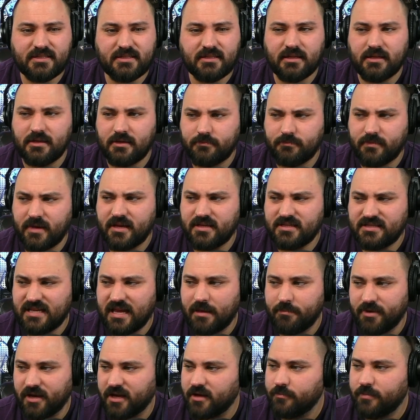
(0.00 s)
uh, my
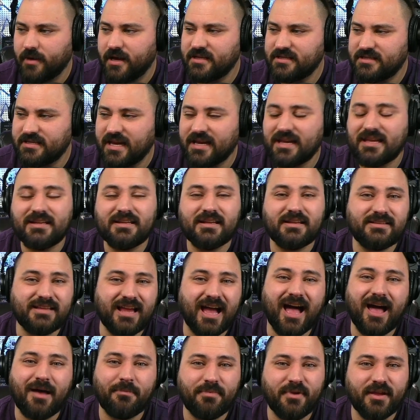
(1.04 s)
sepic, my second
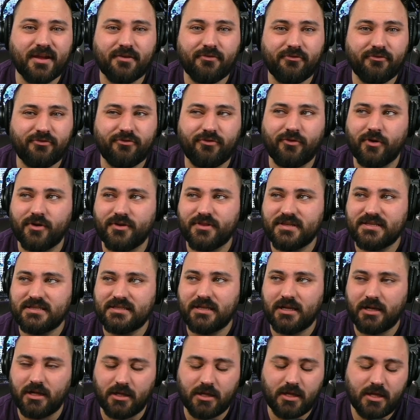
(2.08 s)
topic for this
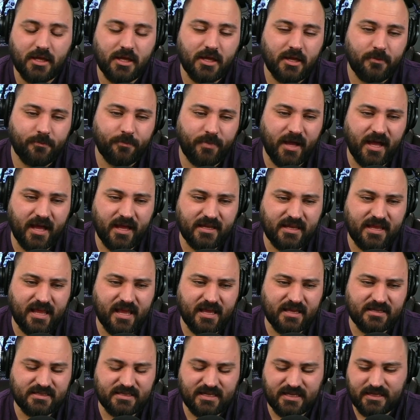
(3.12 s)
little
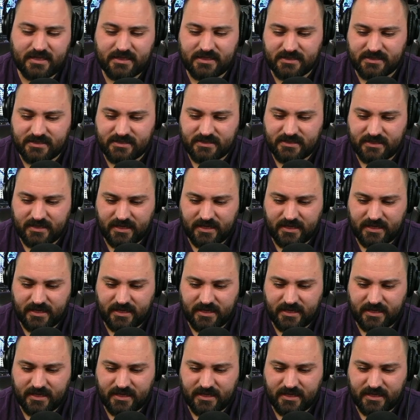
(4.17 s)
podcast is.